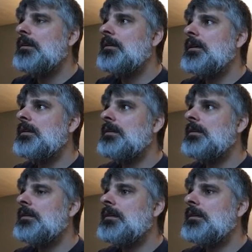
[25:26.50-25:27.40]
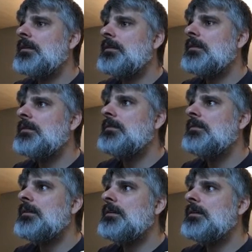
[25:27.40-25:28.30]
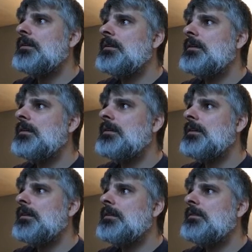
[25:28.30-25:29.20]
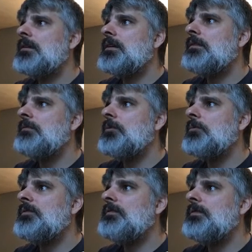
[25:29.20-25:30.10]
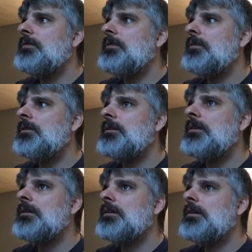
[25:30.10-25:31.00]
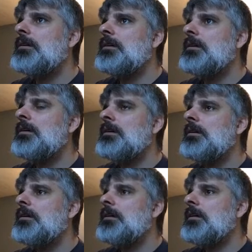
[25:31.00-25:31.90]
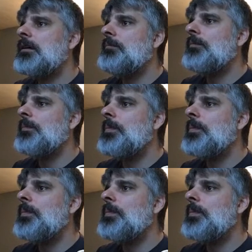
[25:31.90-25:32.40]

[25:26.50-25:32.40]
All right, so there's nothing going on in the roll before. Okay,